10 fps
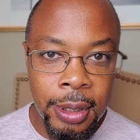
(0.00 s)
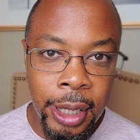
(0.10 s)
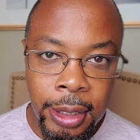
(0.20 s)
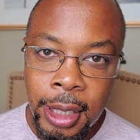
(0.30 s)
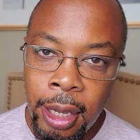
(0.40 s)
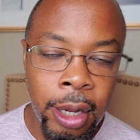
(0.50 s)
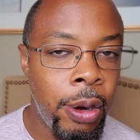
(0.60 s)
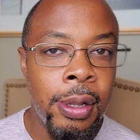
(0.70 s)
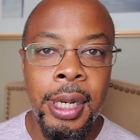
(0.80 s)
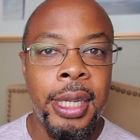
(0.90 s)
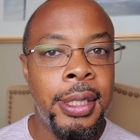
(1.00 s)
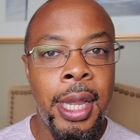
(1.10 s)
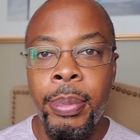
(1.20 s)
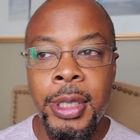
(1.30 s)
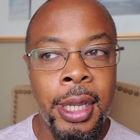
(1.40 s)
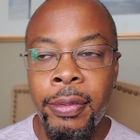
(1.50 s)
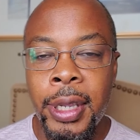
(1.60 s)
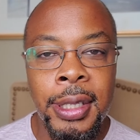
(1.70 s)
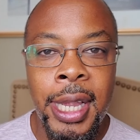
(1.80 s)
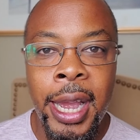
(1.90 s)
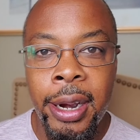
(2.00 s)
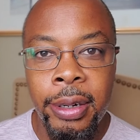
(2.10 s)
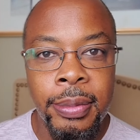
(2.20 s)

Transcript: their tongue, all of that type of stuff gets tired.